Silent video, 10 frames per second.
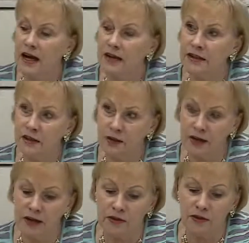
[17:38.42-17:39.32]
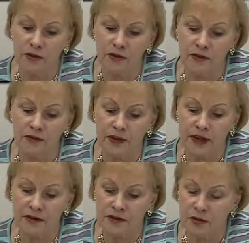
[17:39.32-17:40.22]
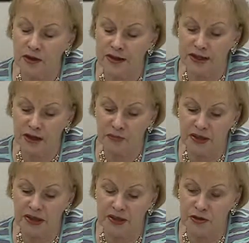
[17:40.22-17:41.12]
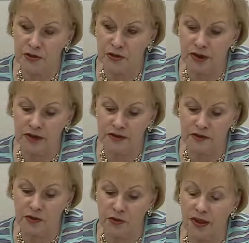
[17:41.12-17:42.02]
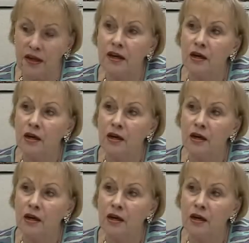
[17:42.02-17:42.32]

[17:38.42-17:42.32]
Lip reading: Another outgrowth of the SOS campaign in 2003